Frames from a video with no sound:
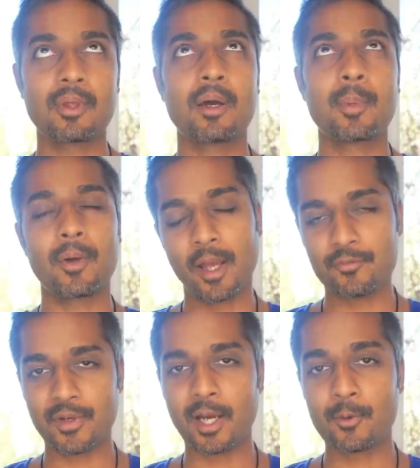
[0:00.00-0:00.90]
uh, about
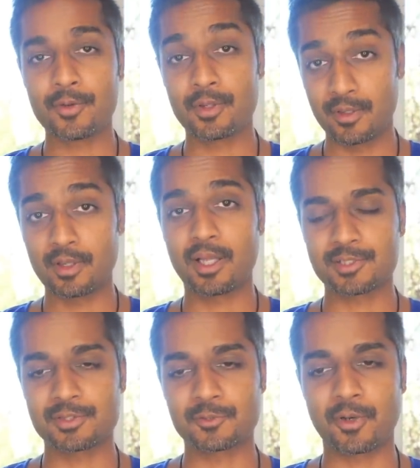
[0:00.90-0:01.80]
half an hour, and they'll, they'll
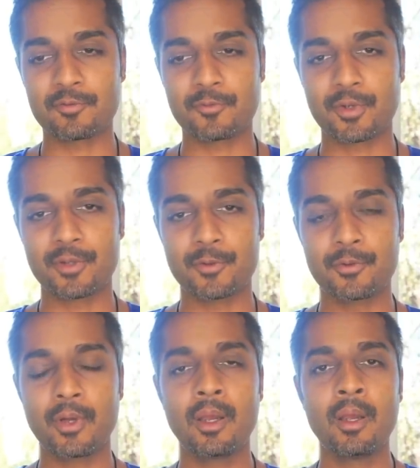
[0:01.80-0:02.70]
actually drive it for
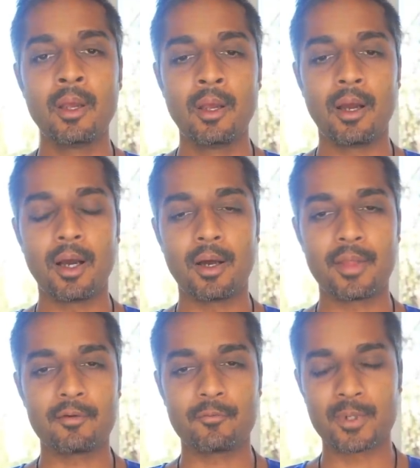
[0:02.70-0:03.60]
you. Uh, they
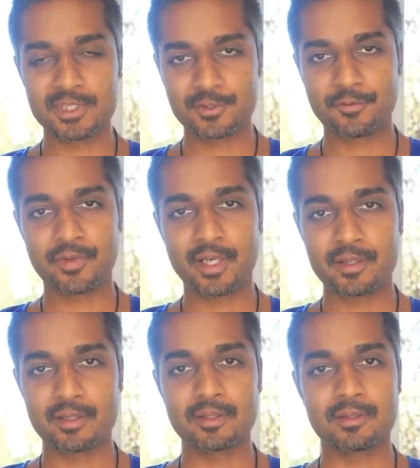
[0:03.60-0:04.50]
have
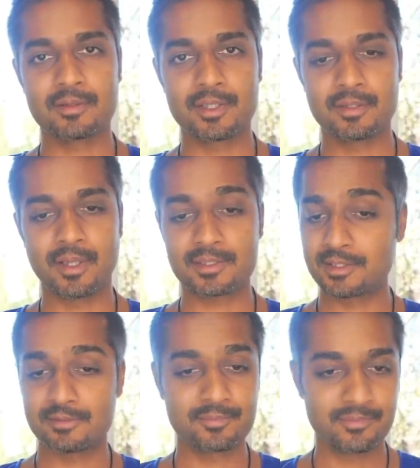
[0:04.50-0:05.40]
windsurfing, that's
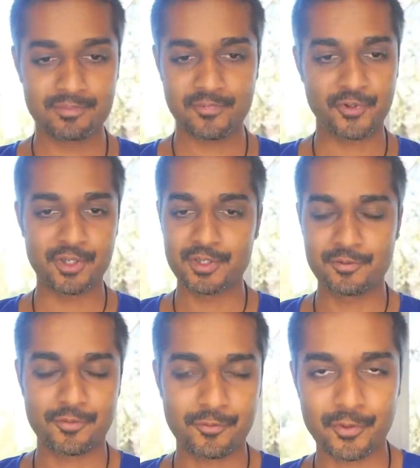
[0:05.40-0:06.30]
that's free to do
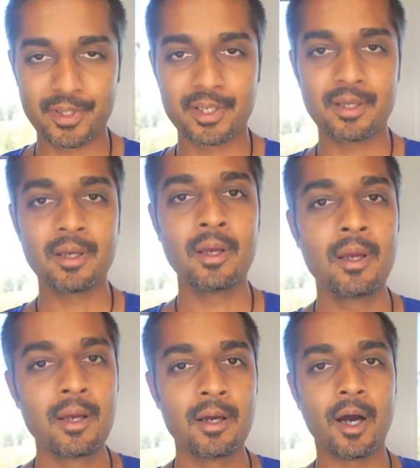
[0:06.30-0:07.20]
for free.
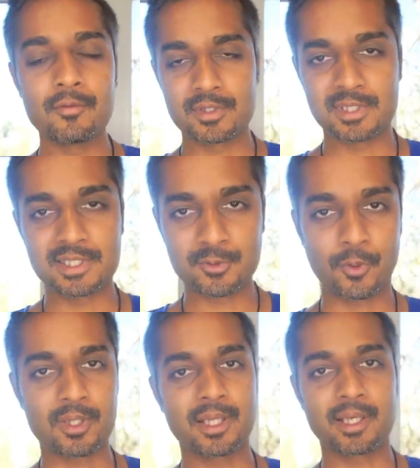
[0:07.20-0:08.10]
Obviously
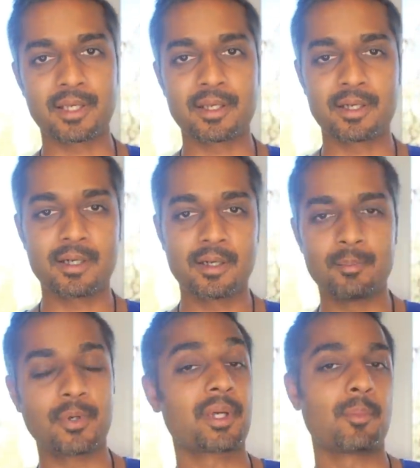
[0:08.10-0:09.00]
snorkeling and uh,
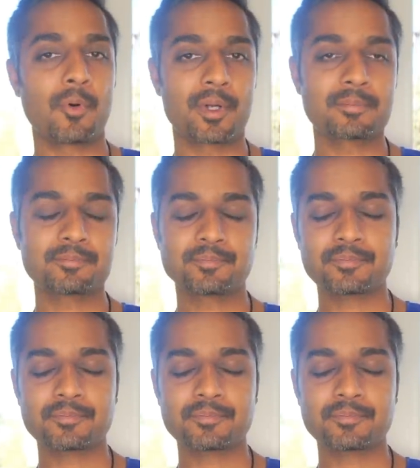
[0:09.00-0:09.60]
boogie boarding.